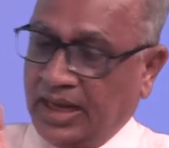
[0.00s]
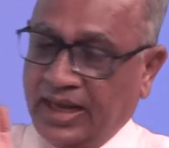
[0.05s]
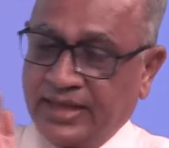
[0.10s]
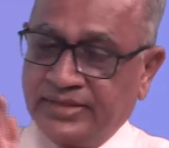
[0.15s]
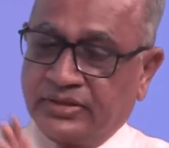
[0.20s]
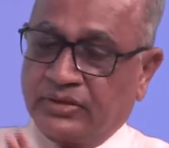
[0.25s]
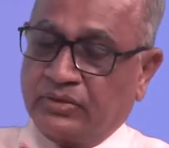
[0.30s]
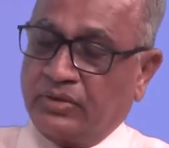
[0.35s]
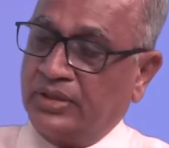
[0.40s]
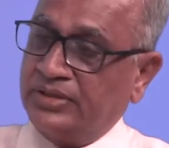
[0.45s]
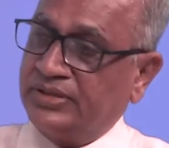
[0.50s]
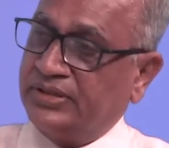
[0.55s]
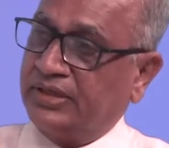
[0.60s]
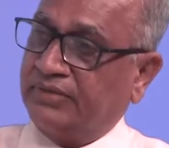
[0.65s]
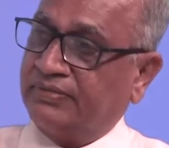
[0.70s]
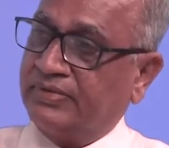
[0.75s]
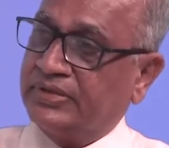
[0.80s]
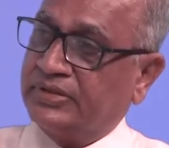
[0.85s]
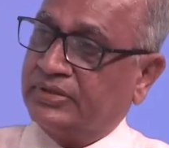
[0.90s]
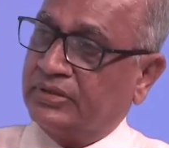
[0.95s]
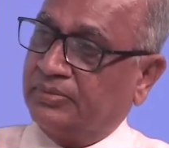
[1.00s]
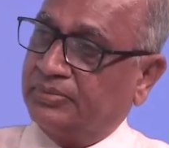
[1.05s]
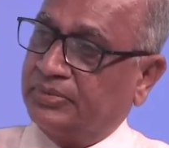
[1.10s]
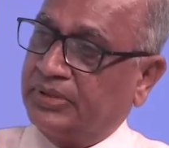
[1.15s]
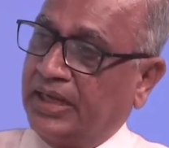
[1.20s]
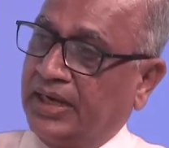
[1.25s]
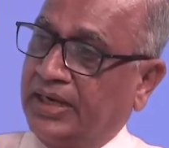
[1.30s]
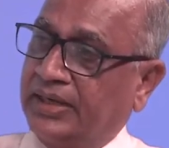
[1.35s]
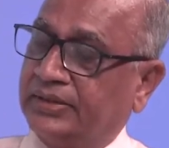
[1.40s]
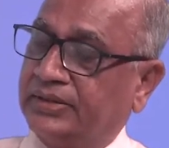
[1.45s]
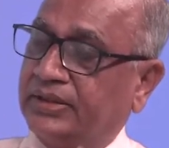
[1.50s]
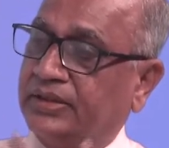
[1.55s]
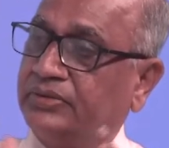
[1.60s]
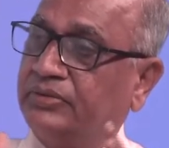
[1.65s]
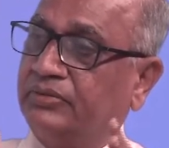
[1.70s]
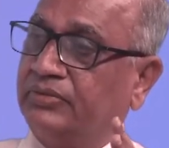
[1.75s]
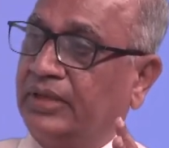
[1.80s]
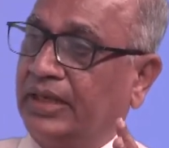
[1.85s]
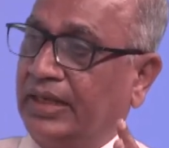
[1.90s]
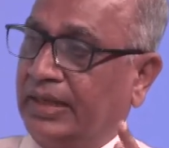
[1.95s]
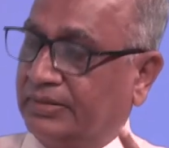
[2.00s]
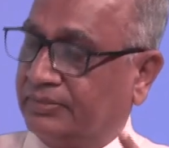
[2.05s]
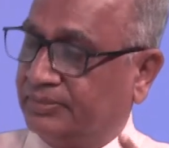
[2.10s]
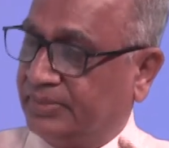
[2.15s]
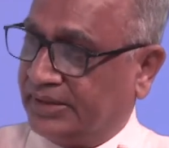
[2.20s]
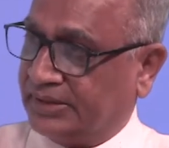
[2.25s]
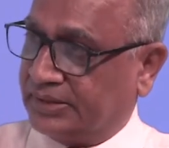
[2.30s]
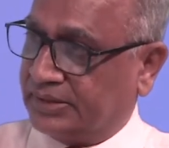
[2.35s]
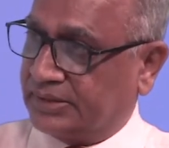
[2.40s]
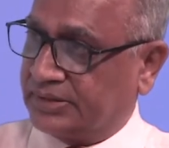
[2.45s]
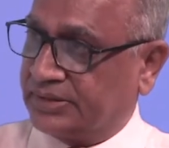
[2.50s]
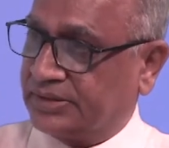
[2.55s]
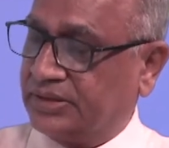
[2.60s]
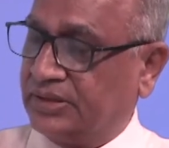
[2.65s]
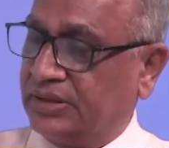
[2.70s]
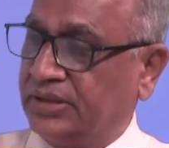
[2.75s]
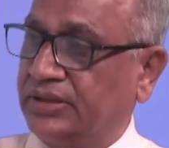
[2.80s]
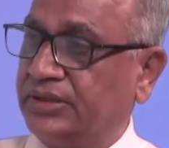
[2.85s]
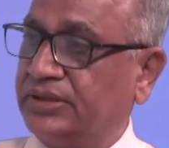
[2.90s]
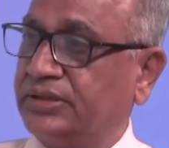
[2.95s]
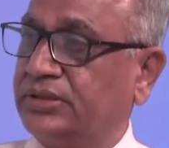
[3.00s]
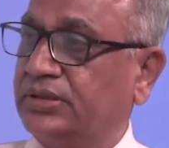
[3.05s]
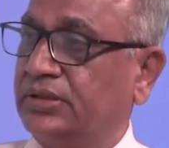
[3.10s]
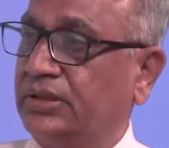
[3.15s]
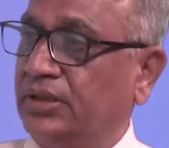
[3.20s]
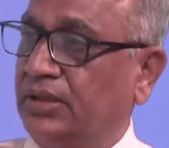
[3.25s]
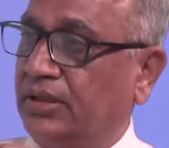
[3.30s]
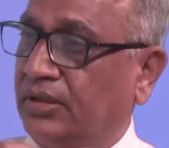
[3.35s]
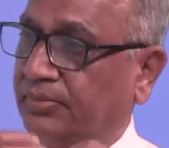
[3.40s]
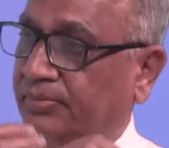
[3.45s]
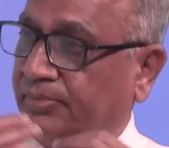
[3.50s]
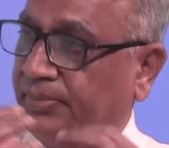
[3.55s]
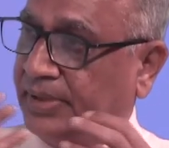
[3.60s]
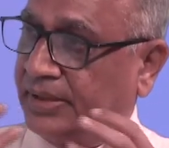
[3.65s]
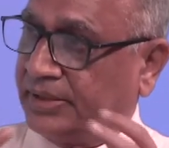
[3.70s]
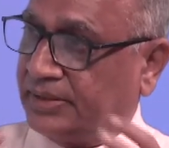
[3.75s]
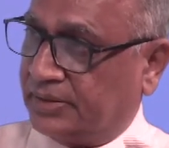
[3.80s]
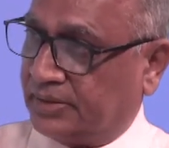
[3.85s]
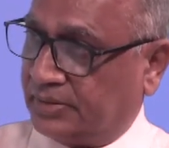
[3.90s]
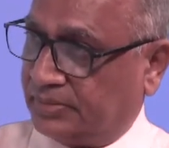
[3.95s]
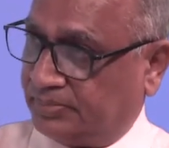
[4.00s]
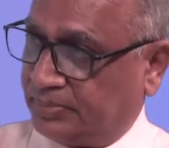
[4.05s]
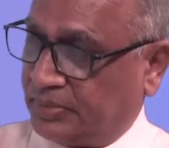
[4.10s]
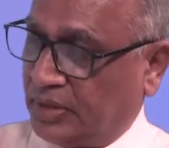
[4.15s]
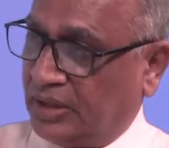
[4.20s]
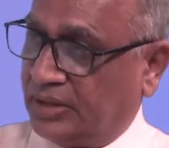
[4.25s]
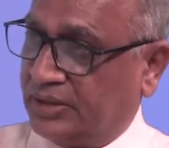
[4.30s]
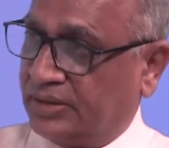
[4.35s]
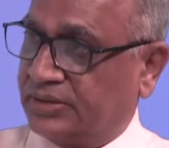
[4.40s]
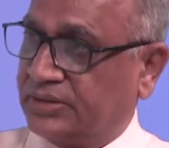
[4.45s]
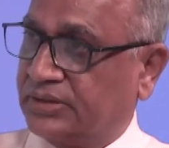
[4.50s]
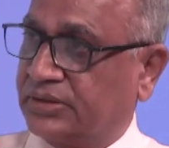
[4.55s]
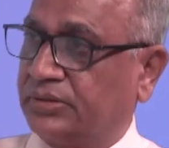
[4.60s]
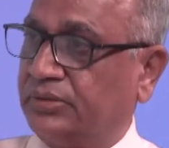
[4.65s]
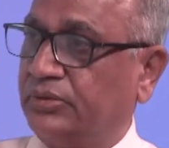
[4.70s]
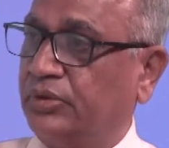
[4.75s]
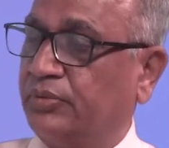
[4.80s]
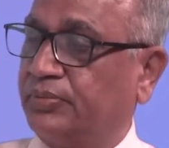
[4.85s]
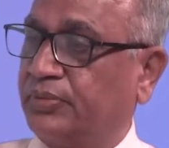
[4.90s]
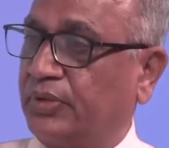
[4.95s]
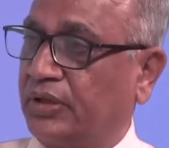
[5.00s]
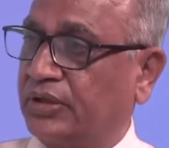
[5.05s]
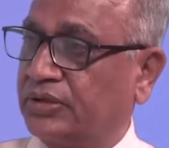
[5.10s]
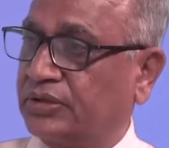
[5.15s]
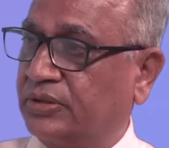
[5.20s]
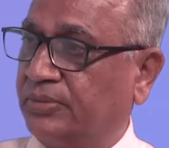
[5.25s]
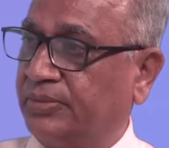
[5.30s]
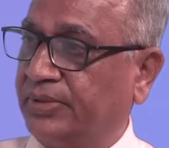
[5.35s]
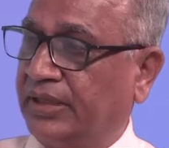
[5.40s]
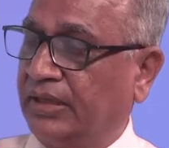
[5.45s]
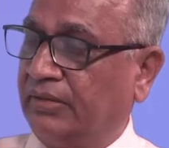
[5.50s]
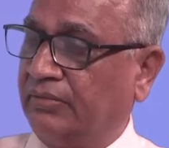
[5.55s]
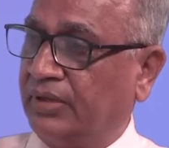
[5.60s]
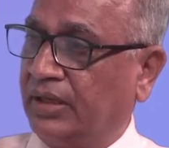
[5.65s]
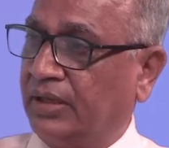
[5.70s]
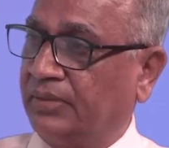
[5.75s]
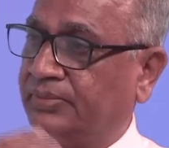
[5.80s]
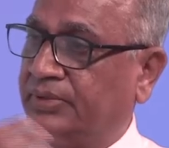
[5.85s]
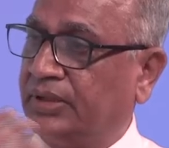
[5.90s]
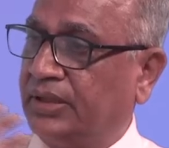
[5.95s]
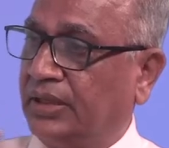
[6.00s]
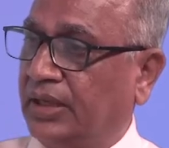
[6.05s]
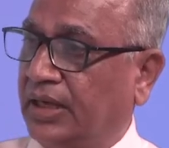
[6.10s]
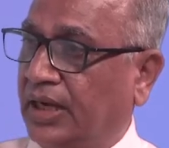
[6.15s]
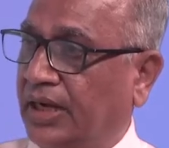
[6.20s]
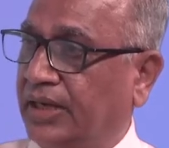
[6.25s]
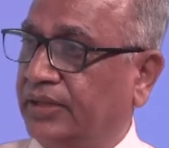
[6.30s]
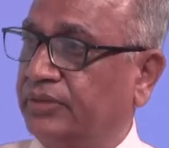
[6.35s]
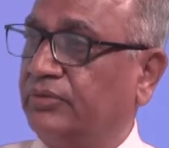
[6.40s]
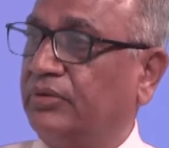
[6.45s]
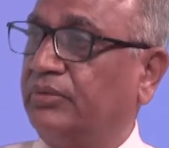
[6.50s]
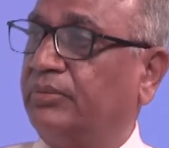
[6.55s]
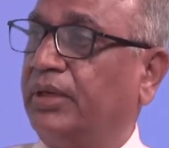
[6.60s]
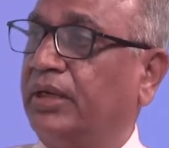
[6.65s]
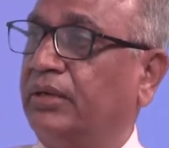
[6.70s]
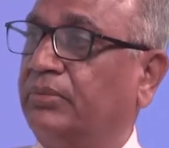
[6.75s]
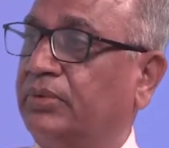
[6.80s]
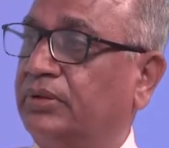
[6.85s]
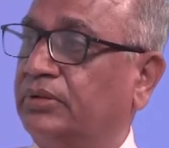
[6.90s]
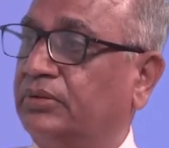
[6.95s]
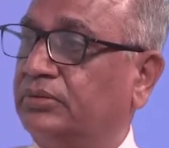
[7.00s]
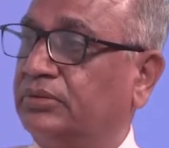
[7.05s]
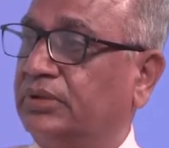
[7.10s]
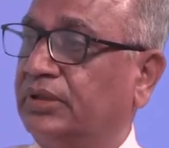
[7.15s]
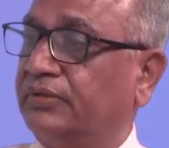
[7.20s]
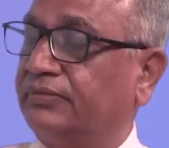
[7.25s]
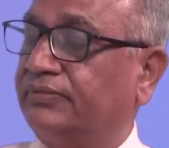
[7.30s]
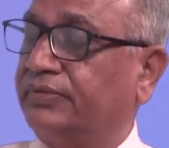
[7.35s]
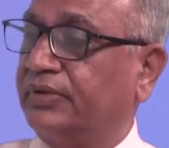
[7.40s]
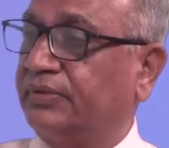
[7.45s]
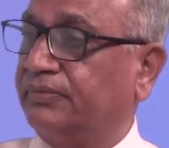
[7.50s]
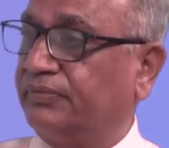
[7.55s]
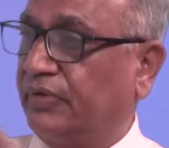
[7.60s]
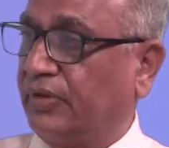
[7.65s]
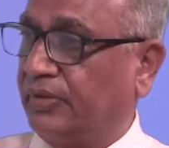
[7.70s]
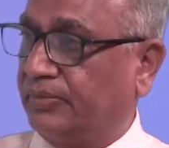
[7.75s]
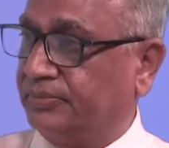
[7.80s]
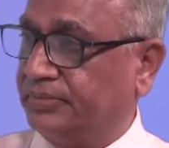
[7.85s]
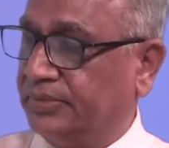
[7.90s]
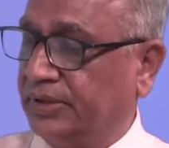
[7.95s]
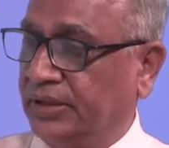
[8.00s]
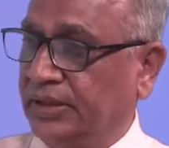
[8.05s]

As a consequence of that, then you will have better research, better products, new products to be developed, and you will be able to therefore perform.